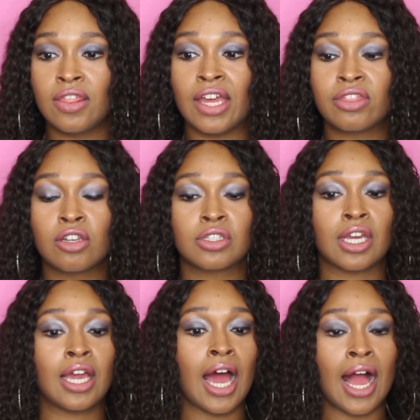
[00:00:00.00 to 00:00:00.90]
that there's
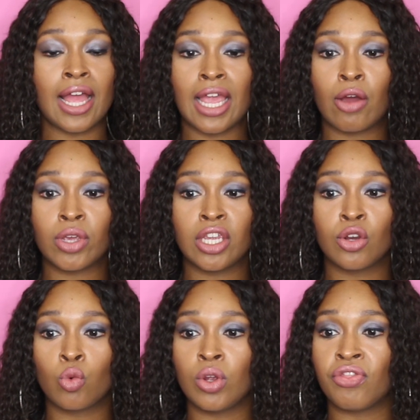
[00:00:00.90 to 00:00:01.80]
a guy out
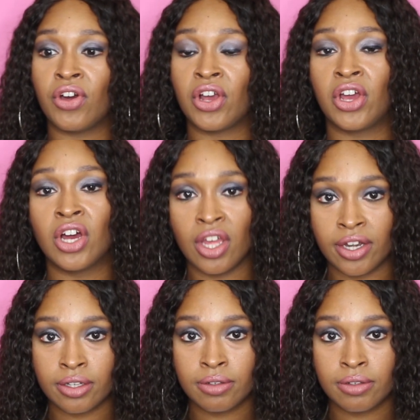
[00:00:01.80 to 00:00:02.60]
here with a gun.